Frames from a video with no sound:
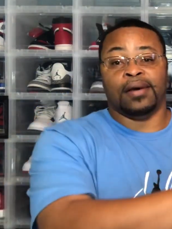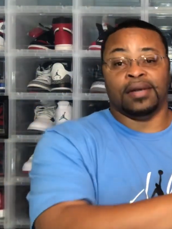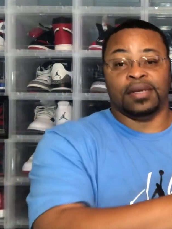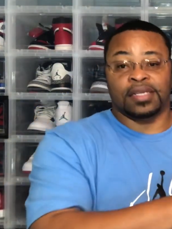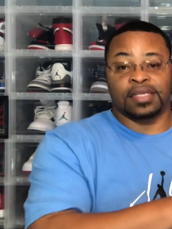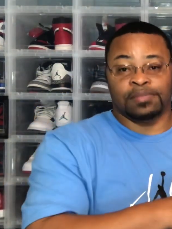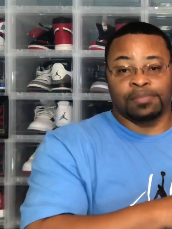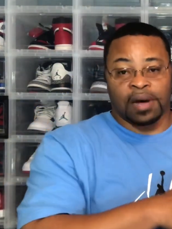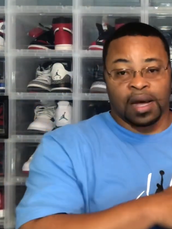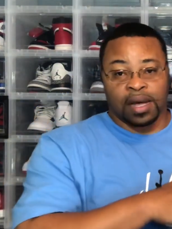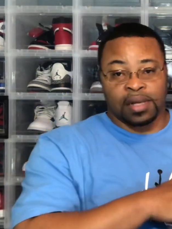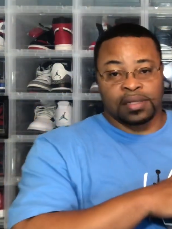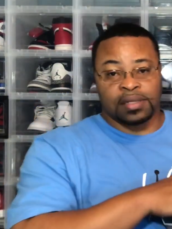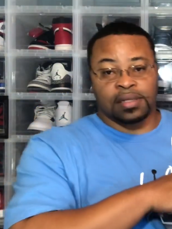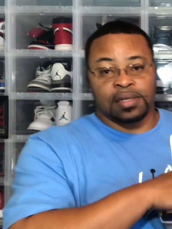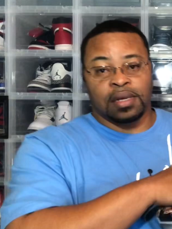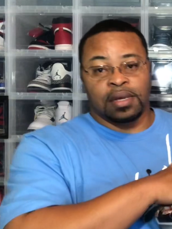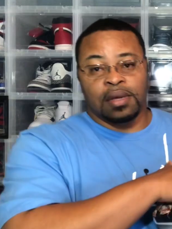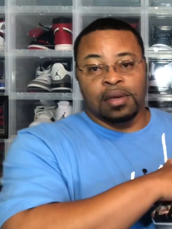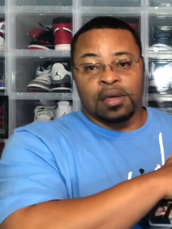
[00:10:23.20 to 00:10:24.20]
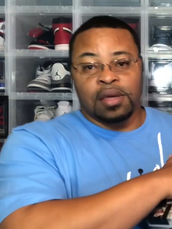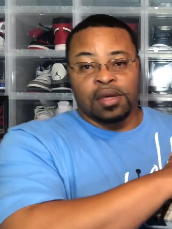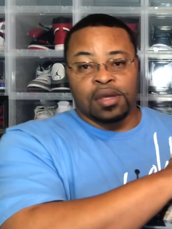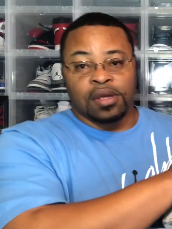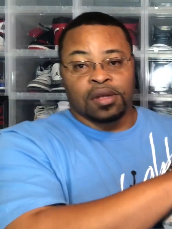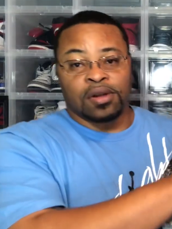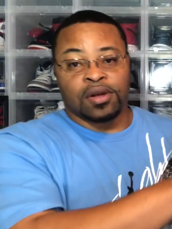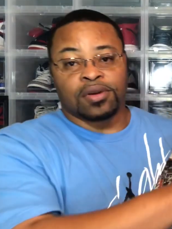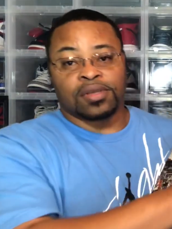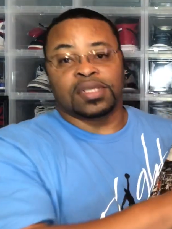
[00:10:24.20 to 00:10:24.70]
love this box.
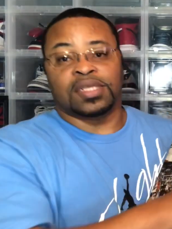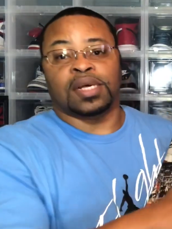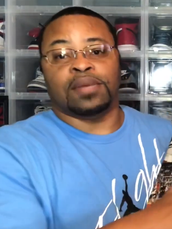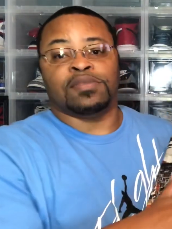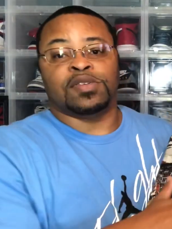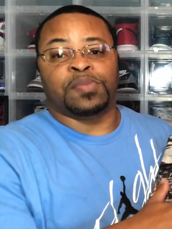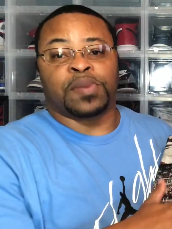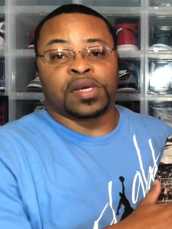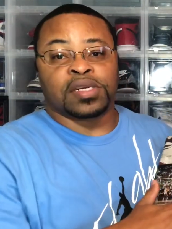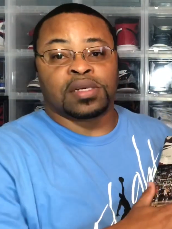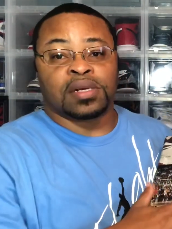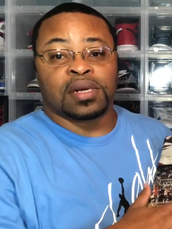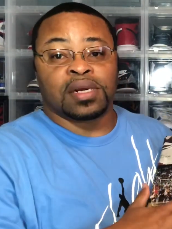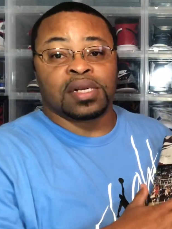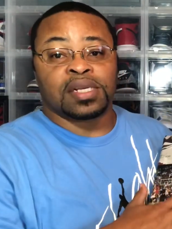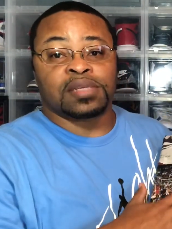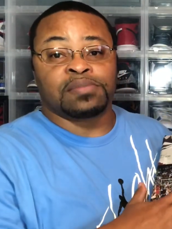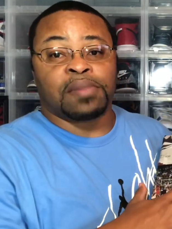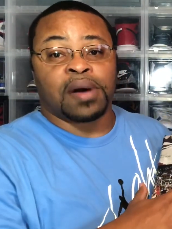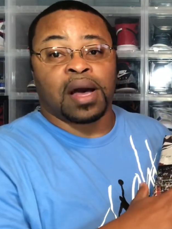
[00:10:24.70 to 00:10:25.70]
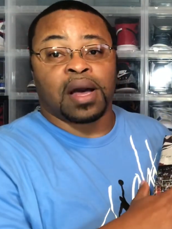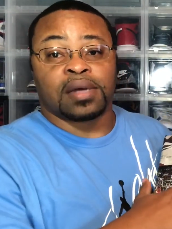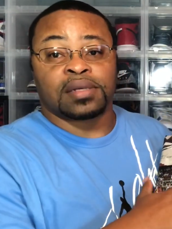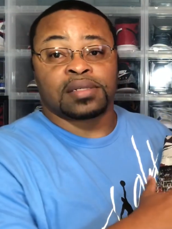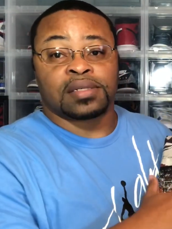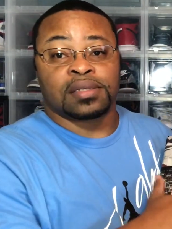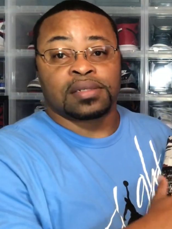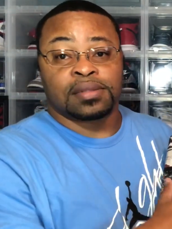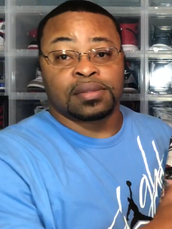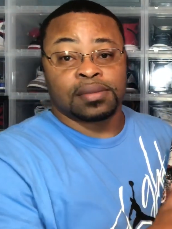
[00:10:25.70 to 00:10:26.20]
You know something special in this
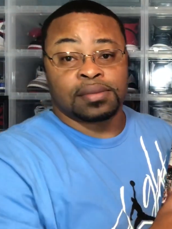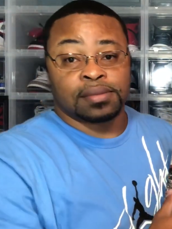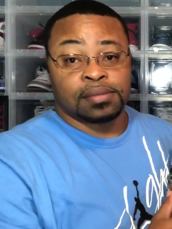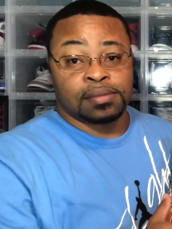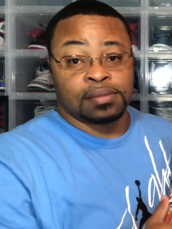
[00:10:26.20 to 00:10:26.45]
box